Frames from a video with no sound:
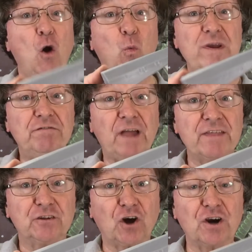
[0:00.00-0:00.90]
We fly
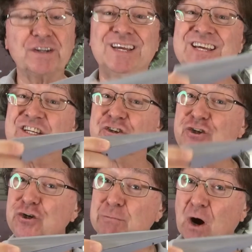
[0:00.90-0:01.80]
the Dart in
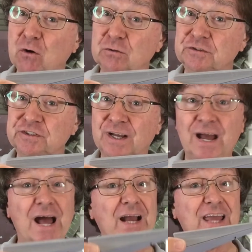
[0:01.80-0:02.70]
two modes,
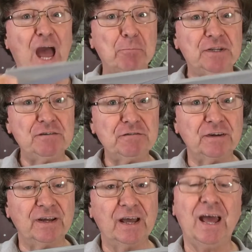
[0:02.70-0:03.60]
captive
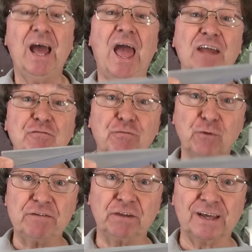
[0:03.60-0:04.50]
and
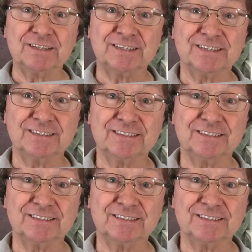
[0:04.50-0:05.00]
free flight.